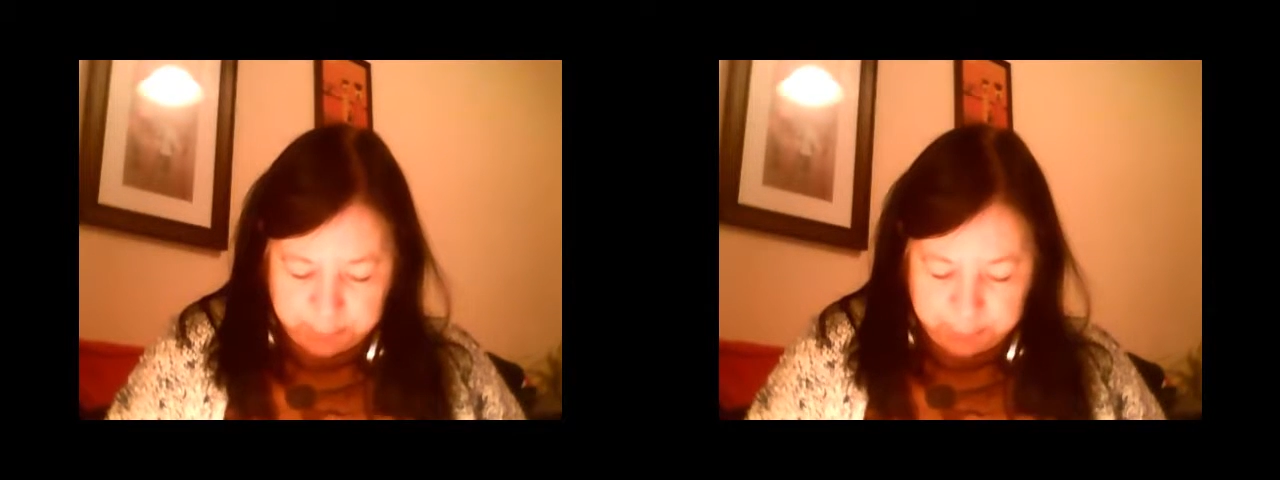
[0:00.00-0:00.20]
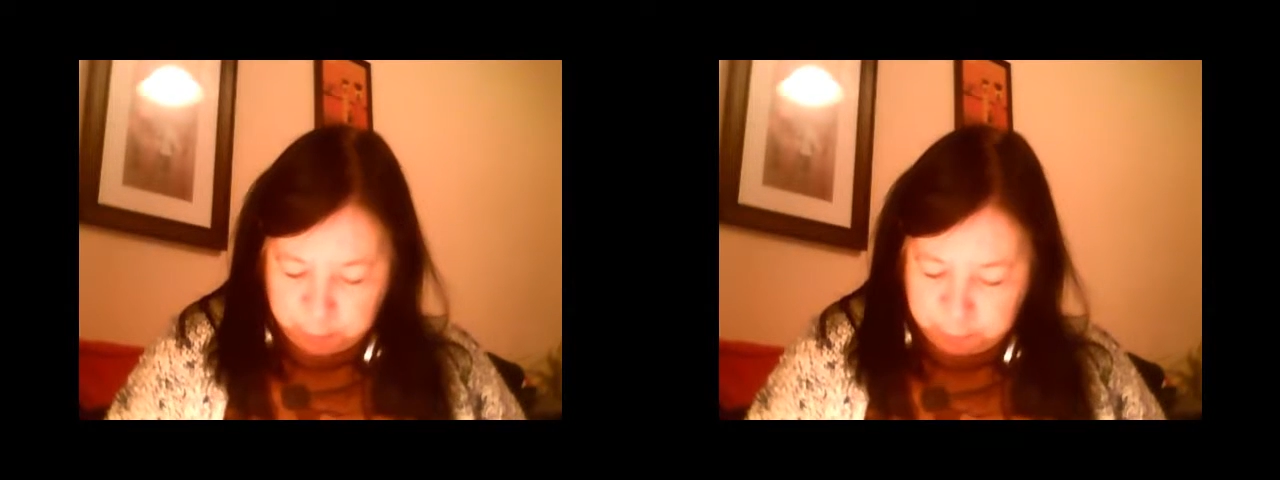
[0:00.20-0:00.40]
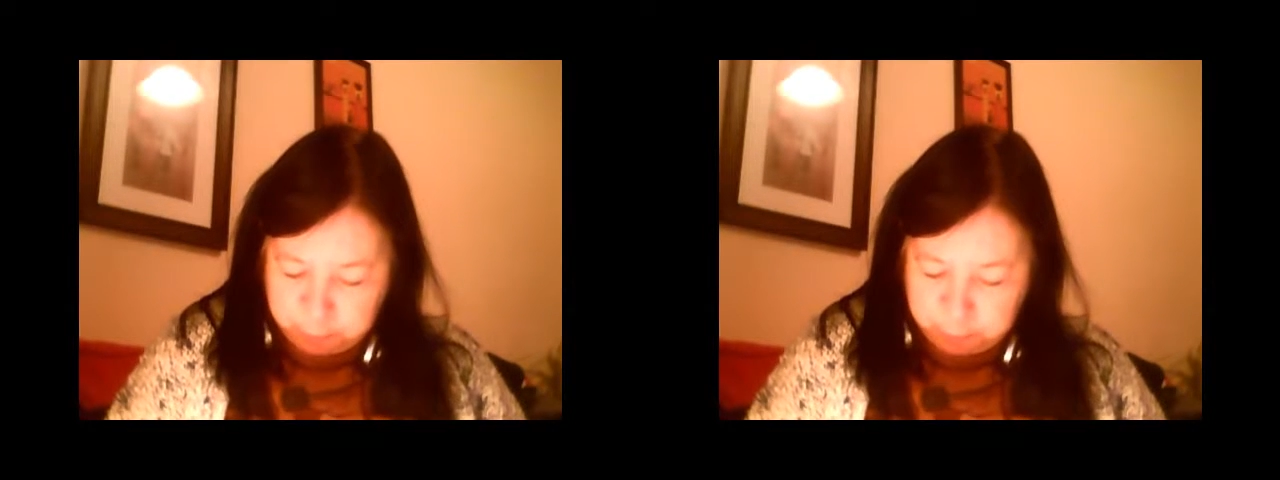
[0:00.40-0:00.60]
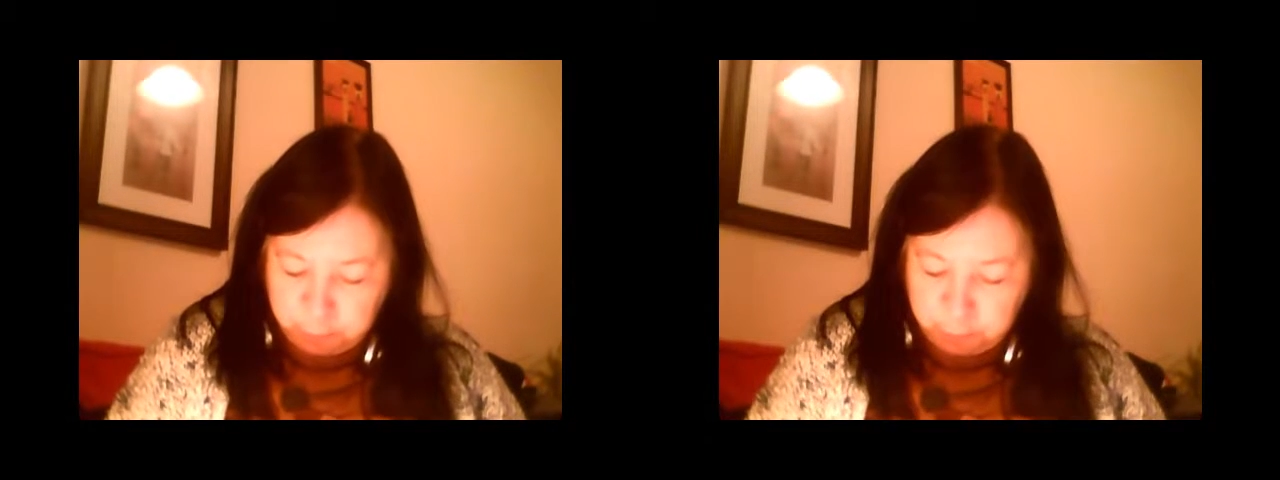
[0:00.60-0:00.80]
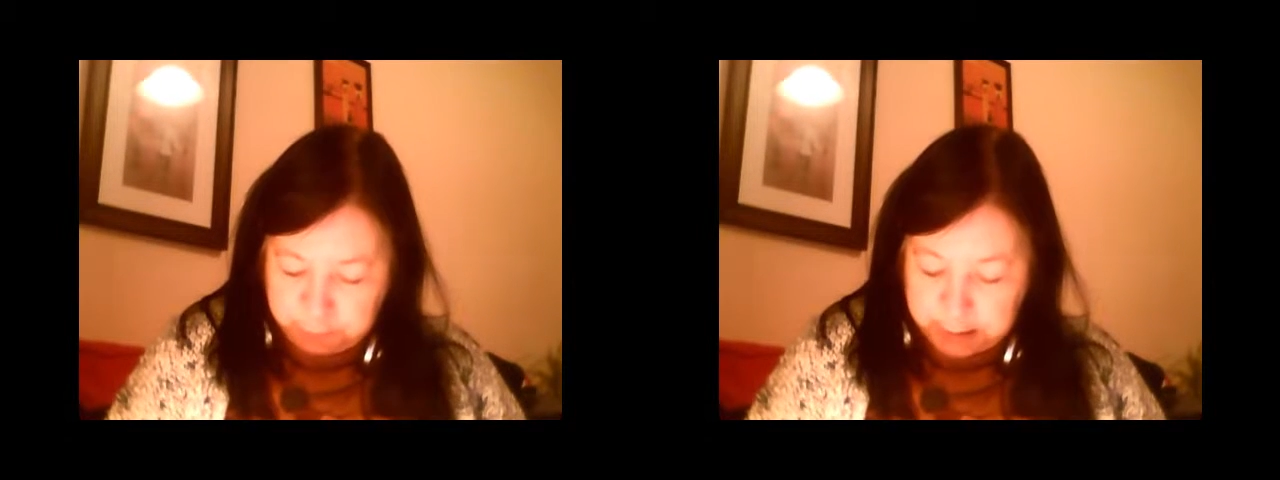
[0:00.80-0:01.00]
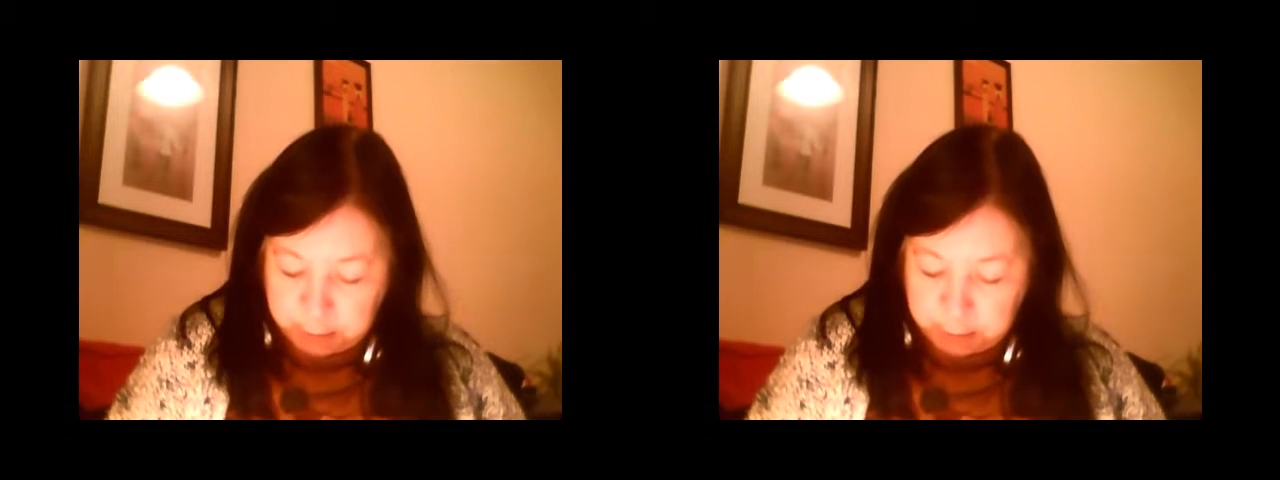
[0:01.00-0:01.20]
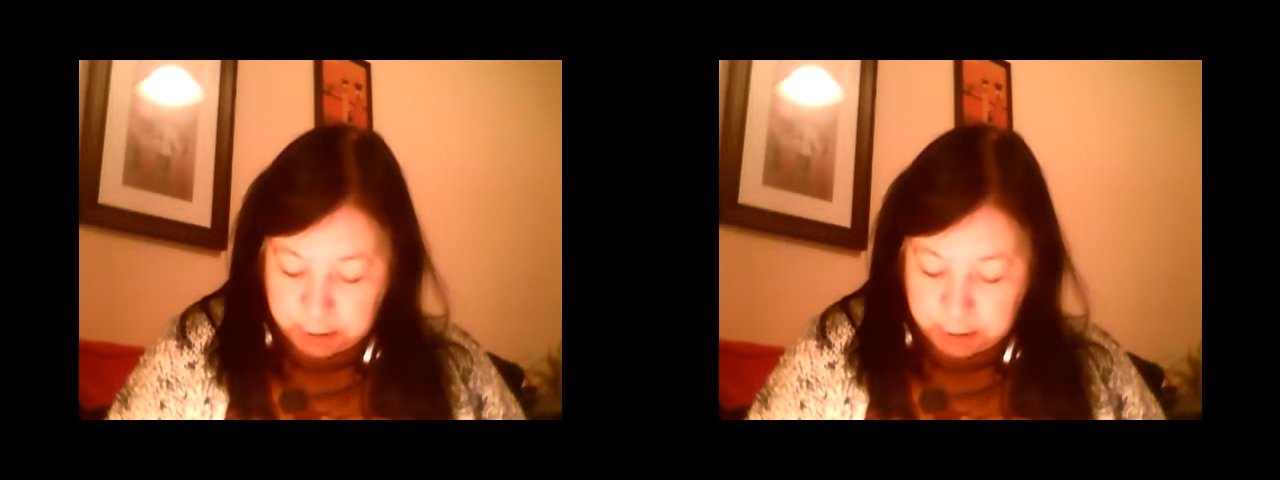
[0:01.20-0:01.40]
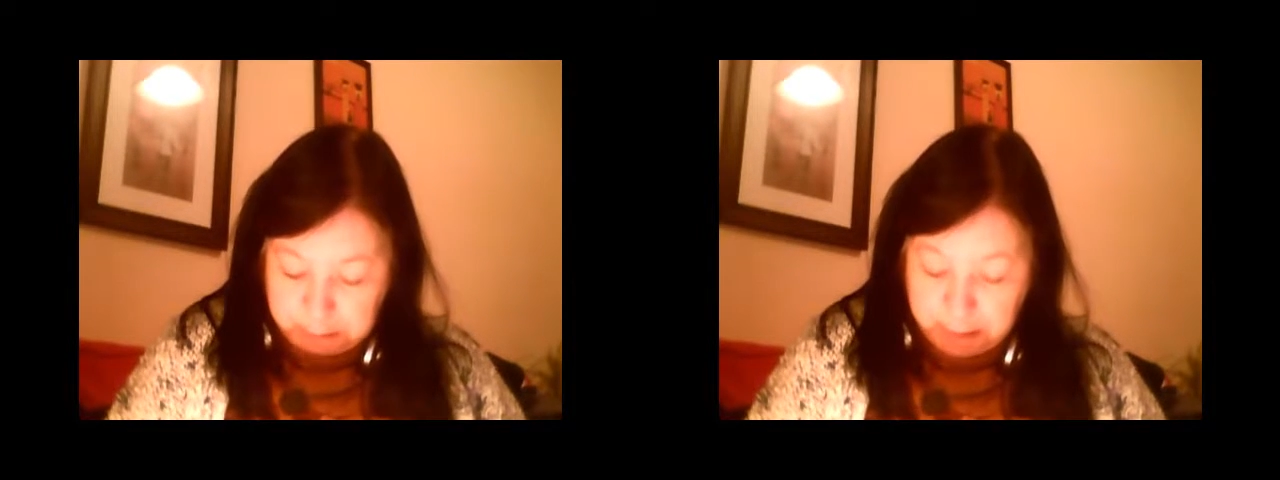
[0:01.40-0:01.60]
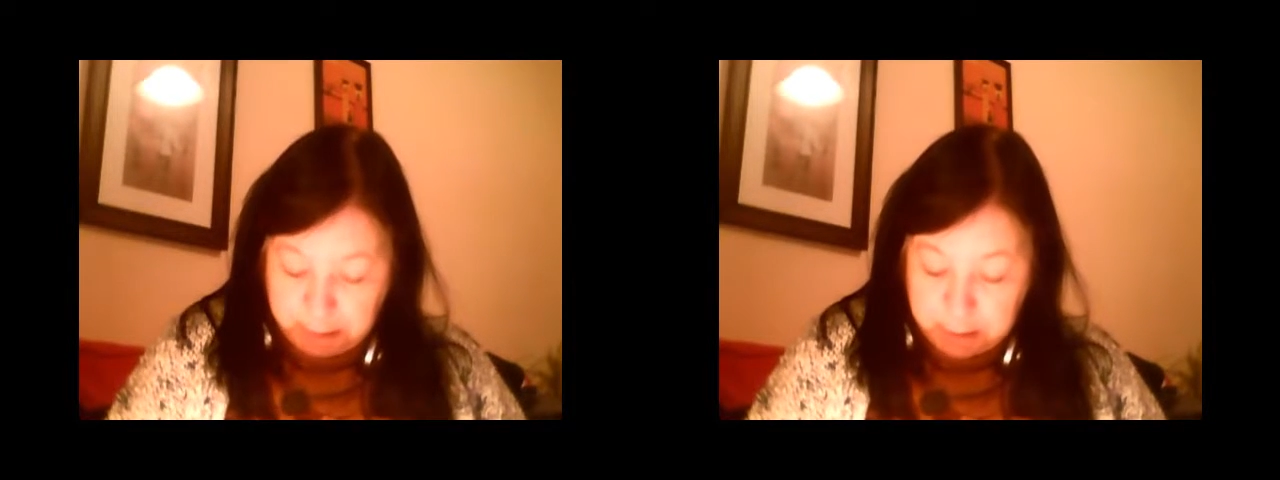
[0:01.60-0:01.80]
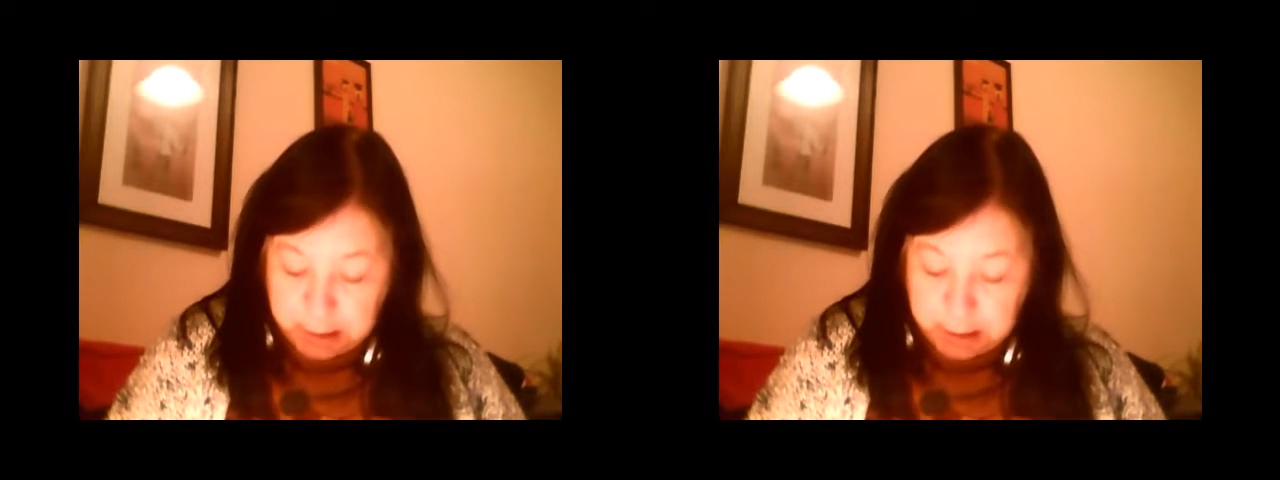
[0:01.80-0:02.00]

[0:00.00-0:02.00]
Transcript: to prove that he was not married,